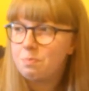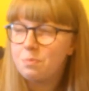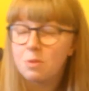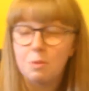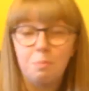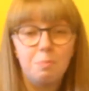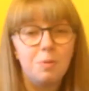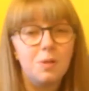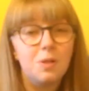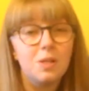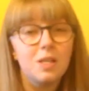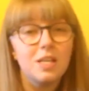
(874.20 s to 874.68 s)

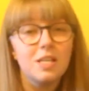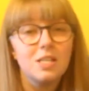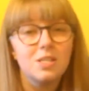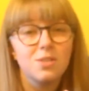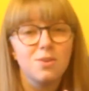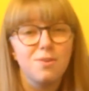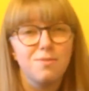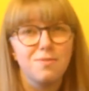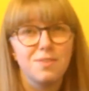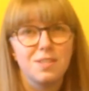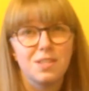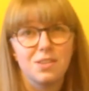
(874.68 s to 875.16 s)
The
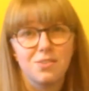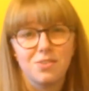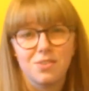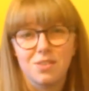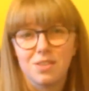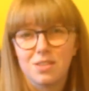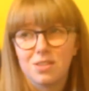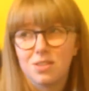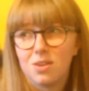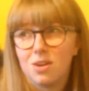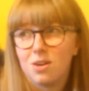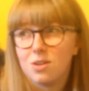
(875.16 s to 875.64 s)
police officer
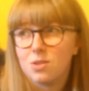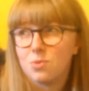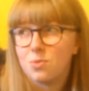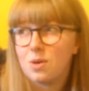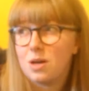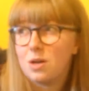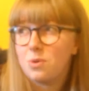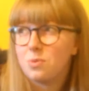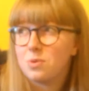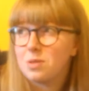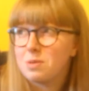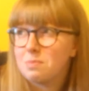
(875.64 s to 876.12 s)
at the start as
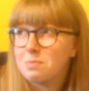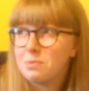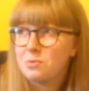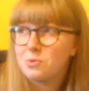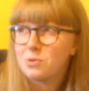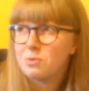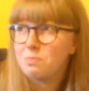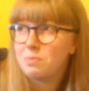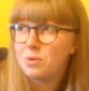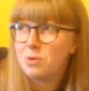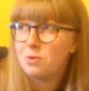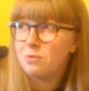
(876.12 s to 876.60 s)
well
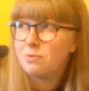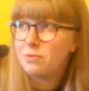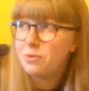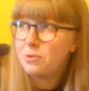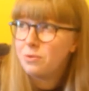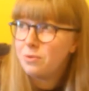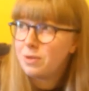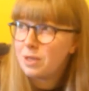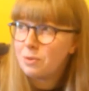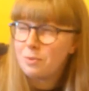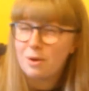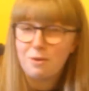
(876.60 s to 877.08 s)
was
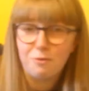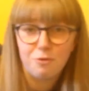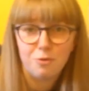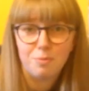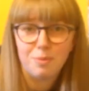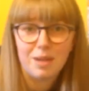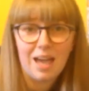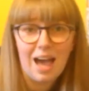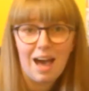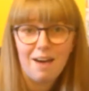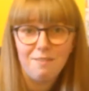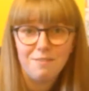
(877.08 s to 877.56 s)
beautiful. He went
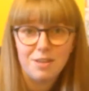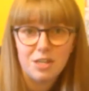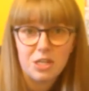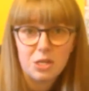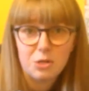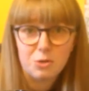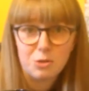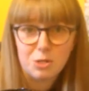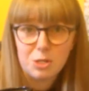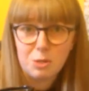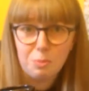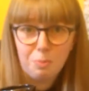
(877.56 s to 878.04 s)
from cat
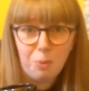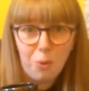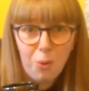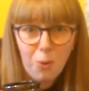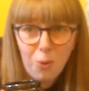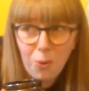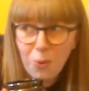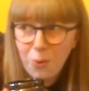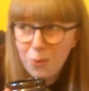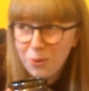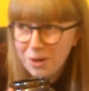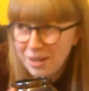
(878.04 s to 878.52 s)
videos to
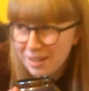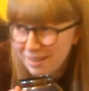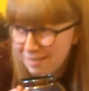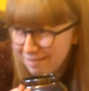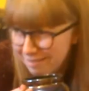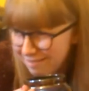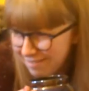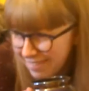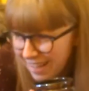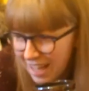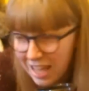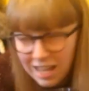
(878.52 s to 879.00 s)
porn.
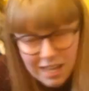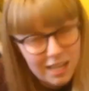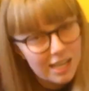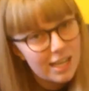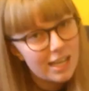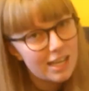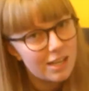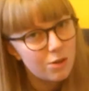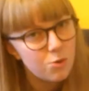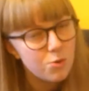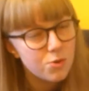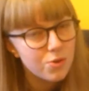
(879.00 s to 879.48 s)

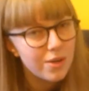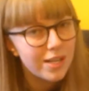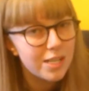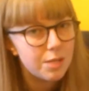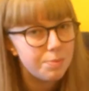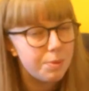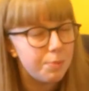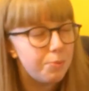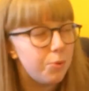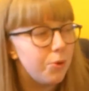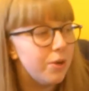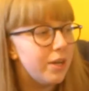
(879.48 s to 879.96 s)
It also
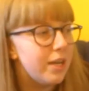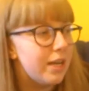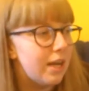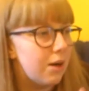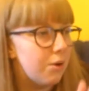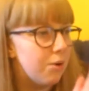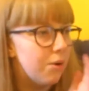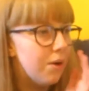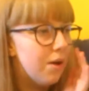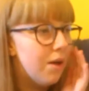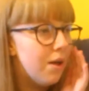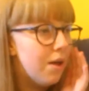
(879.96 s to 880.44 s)
had to be pointed
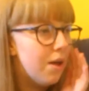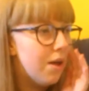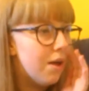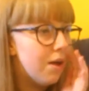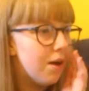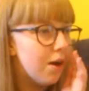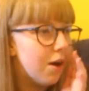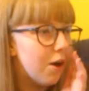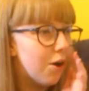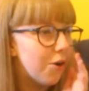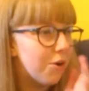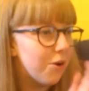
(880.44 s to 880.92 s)
out
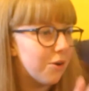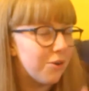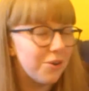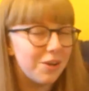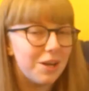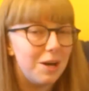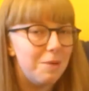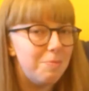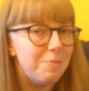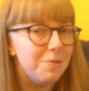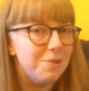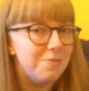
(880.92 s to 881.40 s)
on
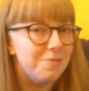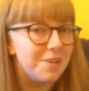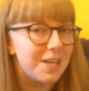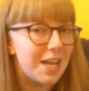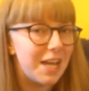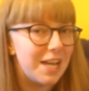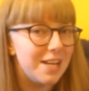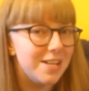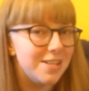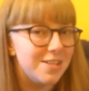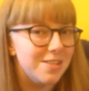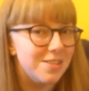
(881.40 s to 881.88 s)
a couple of
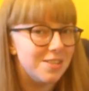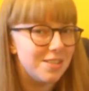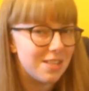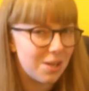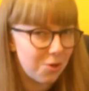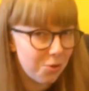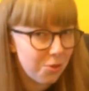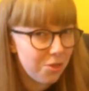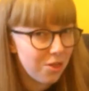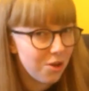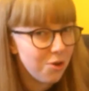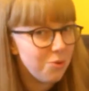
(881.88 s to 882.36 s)
occasions
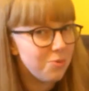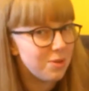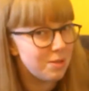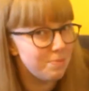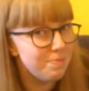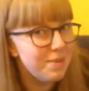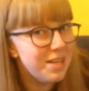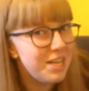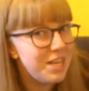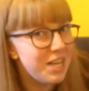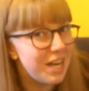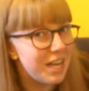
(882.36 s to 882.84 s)
that although it
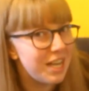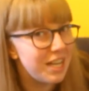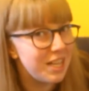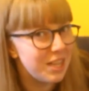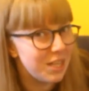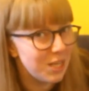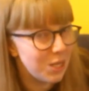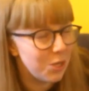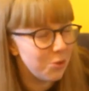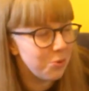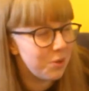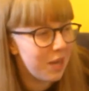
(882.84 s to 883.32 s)
was midnight
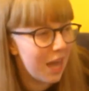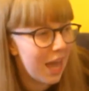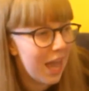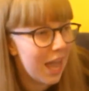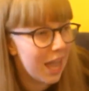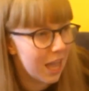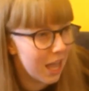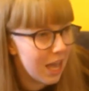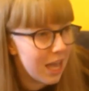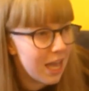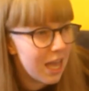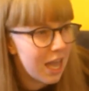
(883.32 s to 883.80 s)
in the
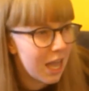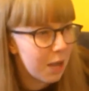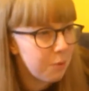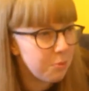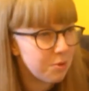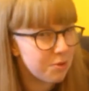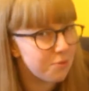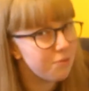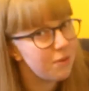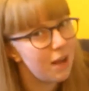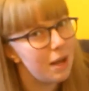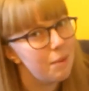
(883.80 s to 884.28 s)
UK, it
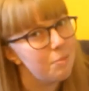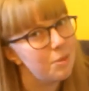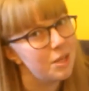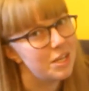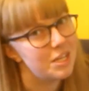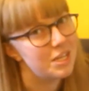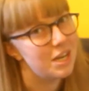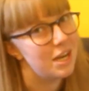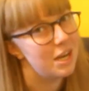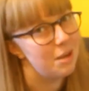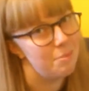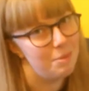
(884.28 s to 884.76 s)
was
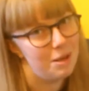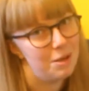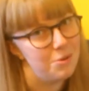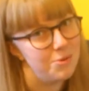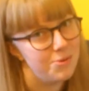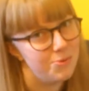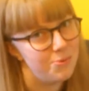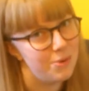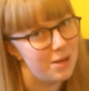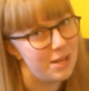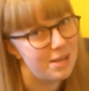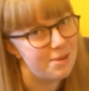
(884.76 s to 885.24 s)
family time
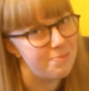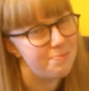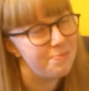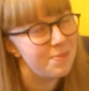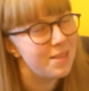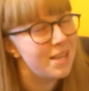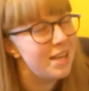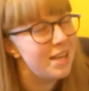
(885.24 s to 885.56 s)
elsewhere.